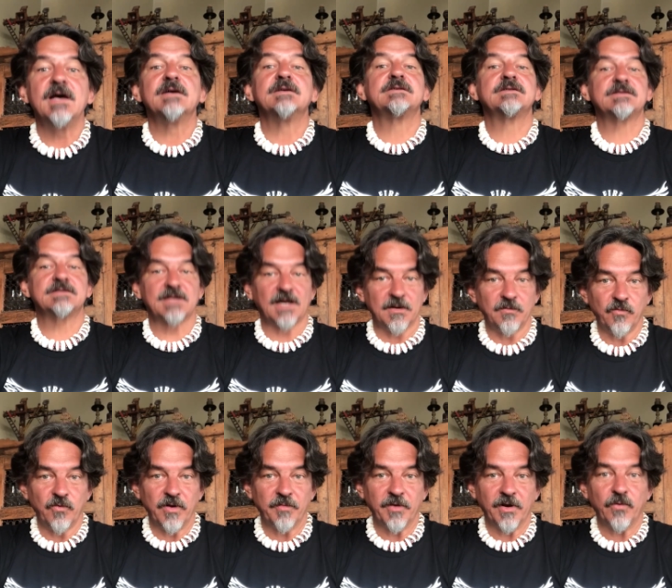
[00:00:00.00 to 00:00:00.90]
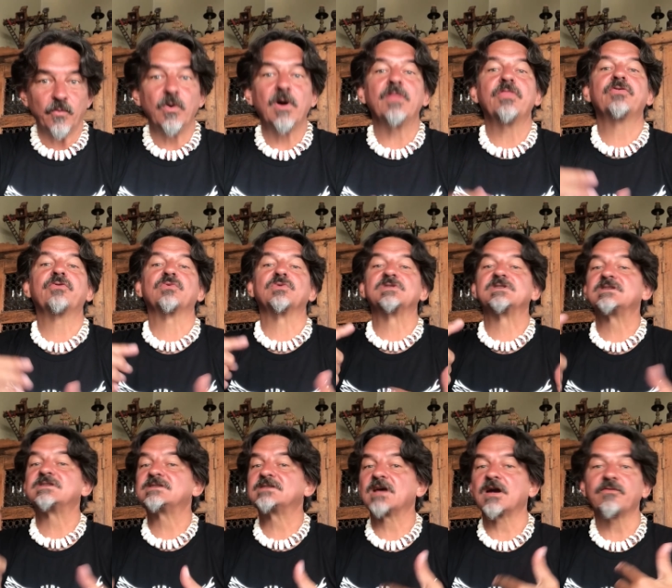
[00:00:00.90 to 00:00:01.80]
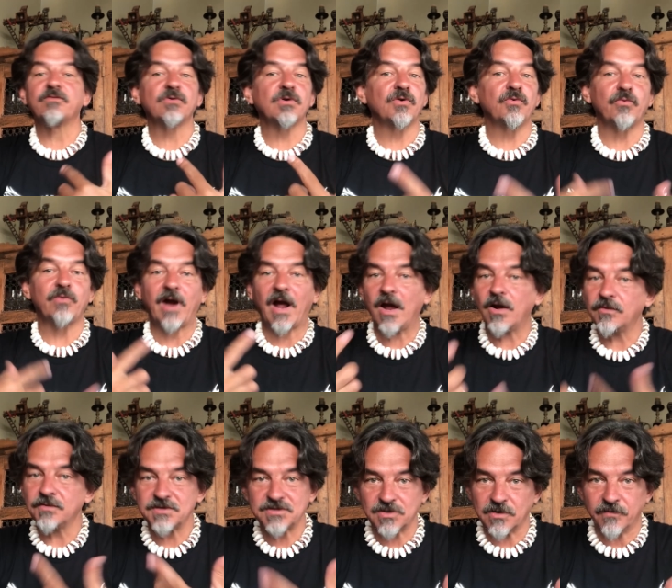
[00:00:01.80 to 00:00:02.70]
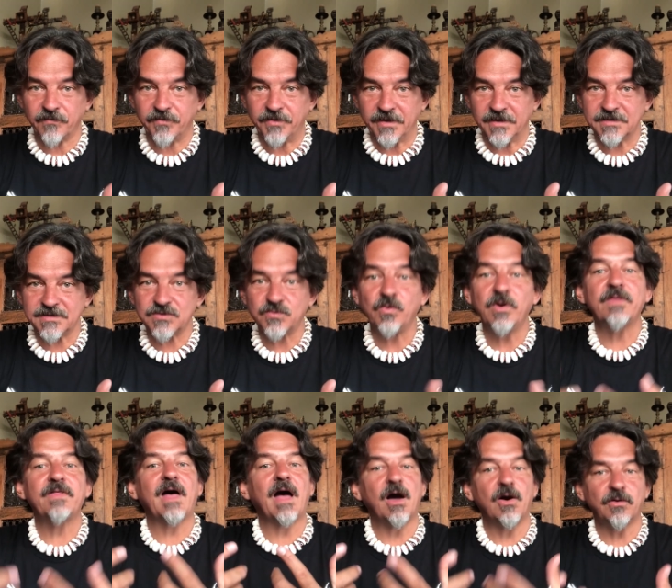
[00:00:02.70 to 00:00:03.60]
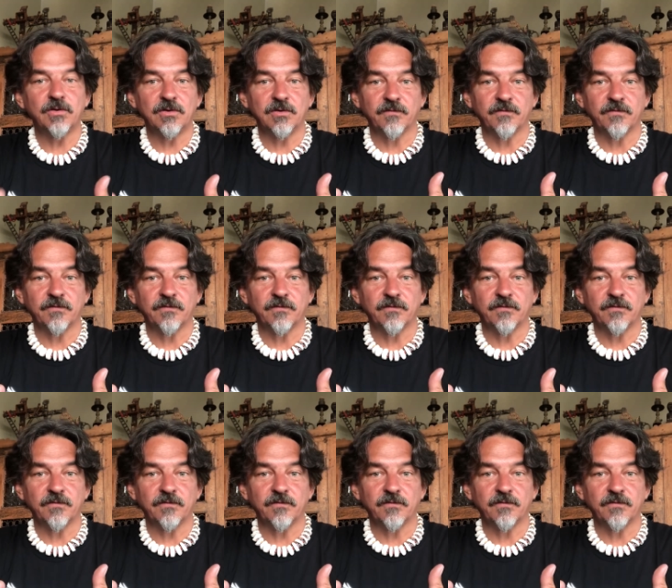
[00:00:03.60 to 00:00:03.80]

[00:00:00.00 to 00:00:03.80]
Some women went through several rounds of this without